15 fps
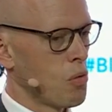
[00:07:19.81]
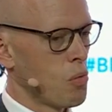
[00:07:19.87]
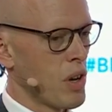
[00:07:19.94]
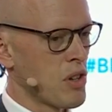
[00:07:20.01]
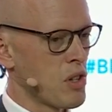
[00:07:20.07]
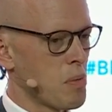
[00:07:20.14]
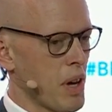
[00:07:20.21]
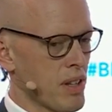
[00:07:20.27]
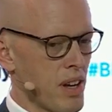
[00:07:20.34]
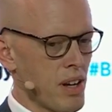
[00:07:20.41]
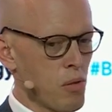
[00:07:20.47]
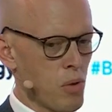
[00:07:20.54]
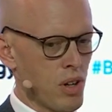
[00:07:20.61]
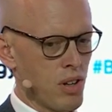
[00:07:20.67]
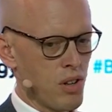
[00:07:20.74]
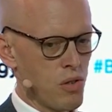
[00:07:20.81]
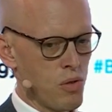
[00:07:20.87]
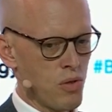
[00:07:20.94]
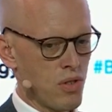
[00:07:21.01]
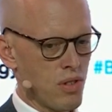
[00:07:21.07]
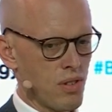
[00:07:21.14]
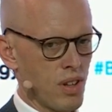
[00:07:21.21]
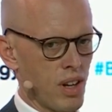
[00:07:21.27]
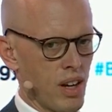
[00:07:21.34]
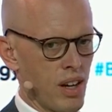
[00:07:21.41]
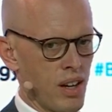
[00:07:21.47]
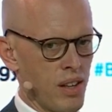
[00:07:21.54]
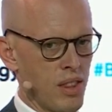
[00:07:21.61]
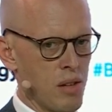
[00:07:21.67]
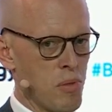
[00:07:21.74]
Well, I suspect anyone who's
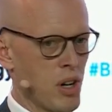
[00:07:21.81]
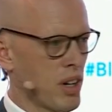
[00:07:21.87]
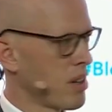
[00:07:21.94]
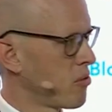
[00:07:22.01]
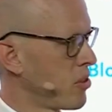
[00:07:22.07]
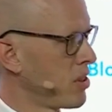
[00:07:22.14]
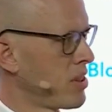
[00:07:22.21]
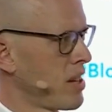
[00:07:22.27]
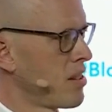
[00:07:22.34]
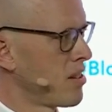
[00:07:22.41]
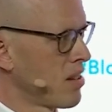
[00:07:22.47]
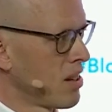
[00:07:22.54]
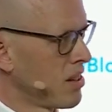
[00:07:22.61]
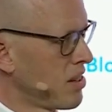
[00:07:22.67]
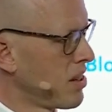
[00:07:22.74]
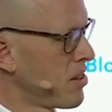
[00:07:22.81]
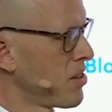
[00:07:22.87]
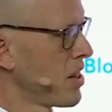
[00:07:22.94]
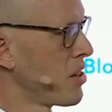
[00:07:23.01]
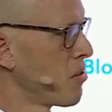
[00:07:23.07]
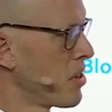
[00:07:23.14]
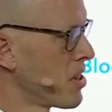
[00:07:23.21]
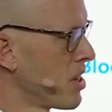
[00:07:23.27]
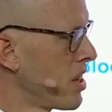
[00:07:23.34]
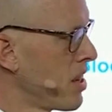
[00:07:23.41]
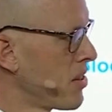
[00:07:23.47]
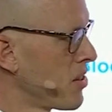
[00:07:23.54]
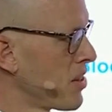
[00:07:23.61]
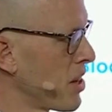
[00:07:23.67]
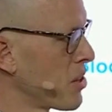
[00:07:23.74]
in the market for data scientists, data
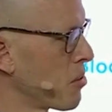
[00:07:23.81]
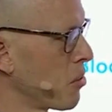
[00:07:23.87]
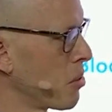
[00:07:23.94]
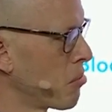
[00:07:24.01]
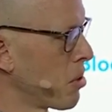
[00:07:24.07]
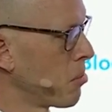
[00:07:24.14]
engineers, et cetera, would